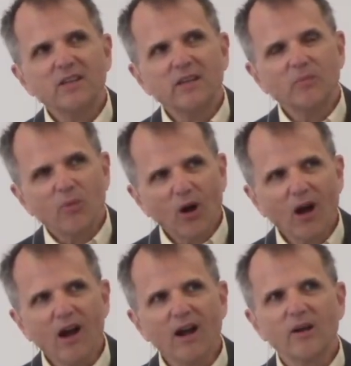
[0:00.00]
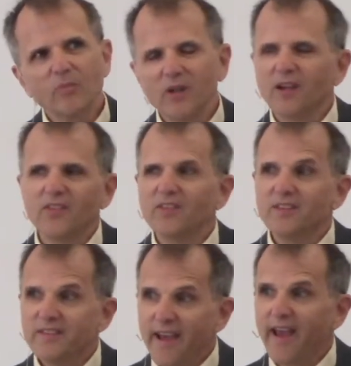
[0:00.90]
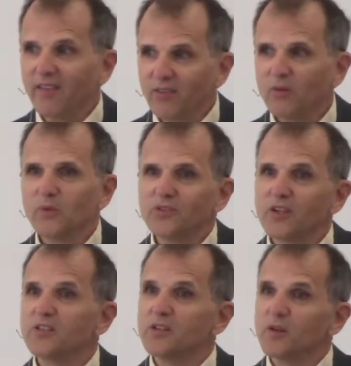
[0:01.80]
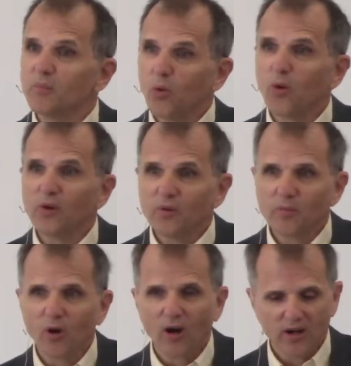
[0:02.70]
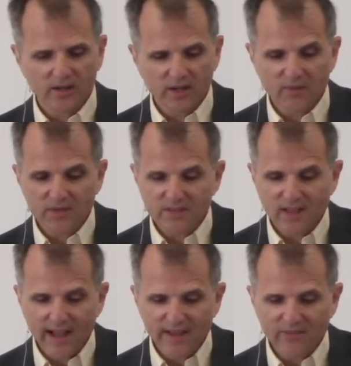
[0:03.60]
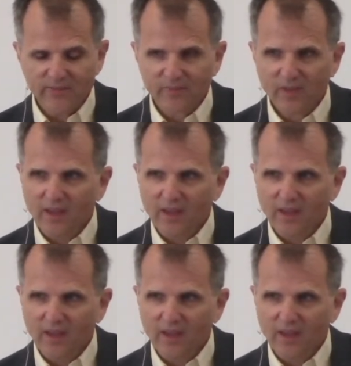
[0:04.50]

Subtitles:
in part because death was such an important part of his life.